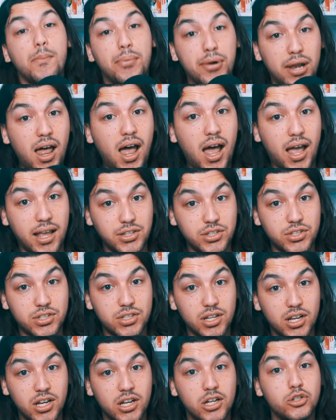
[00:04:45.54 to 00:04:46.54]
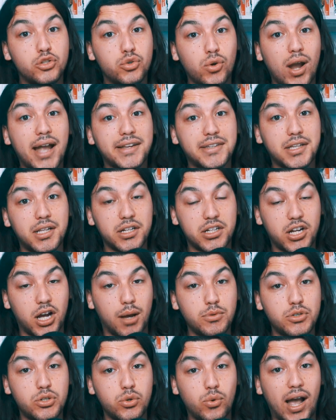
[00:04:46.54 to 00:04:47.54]
Plus, Dracula
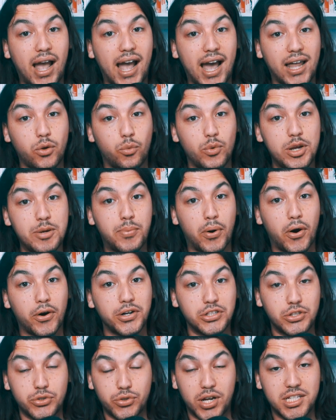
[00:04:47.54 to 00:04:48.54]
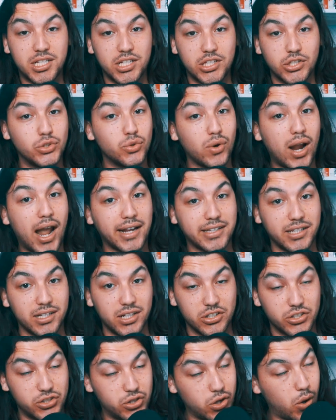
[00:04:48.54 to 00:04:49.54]
comes to a Halloween party dressed as
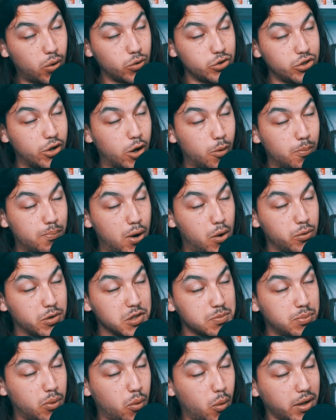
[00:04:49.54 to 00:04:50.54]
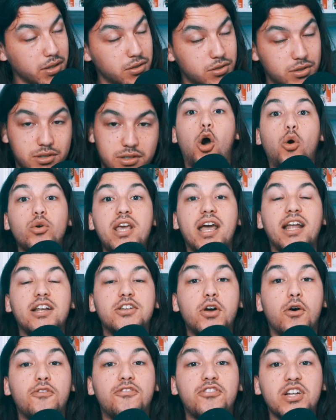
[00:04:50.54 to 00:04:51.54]
Dracula, so, bonus points. Oh yeah, and
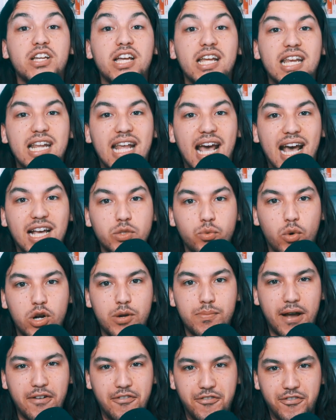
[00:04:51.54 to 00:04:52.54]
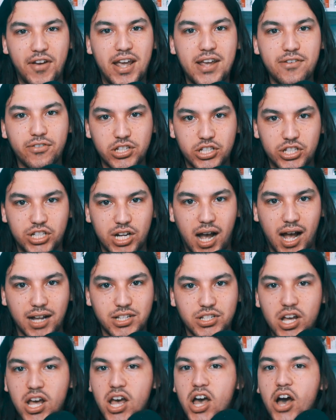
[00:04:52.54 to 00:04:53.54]
don't forget, it has one of my favorite
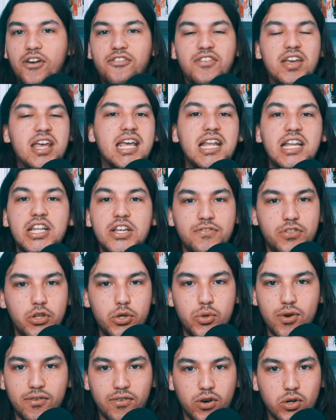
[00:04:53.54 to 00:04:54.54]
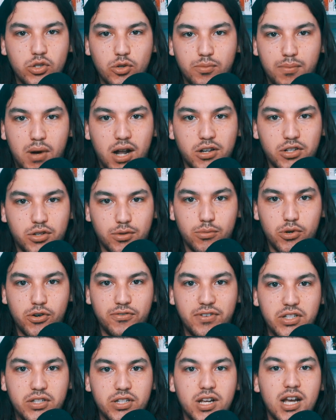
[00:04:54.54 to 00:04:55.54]
shots of any of the Universal Monster
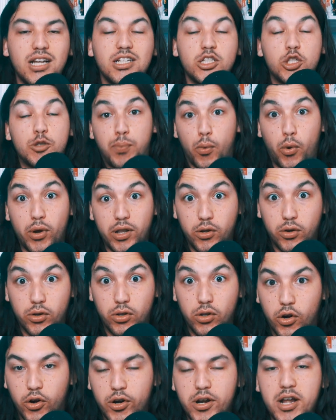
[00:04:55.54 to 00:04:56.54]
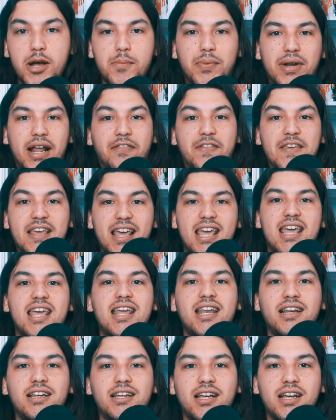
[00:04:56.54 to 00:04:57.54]
movies. Spoiler alert, but at the
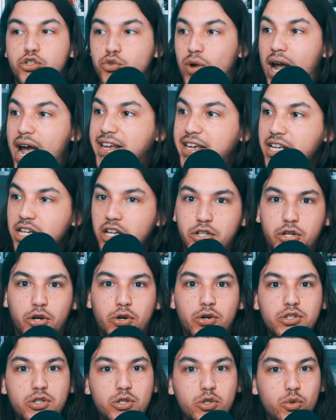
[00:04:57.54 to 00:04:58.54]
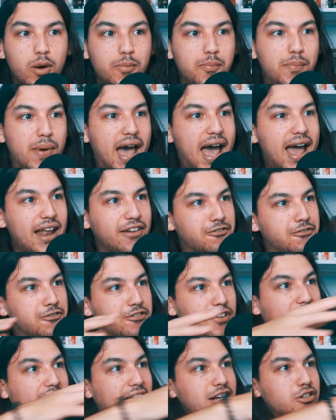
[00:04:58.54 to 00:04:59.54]
end, Dracula turns into a bat and
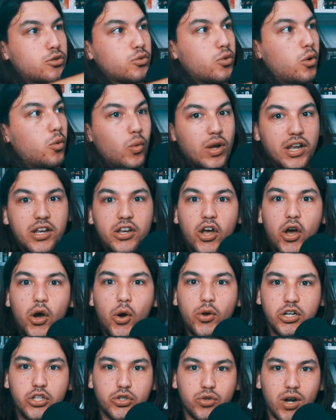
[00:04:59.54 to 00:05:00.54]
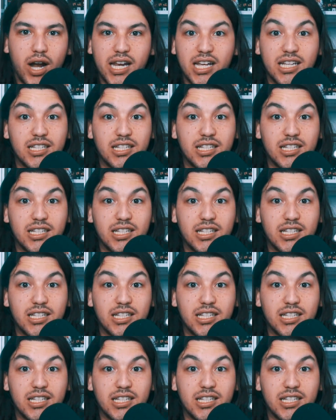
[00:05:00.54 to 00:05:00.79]
flies through a window to try to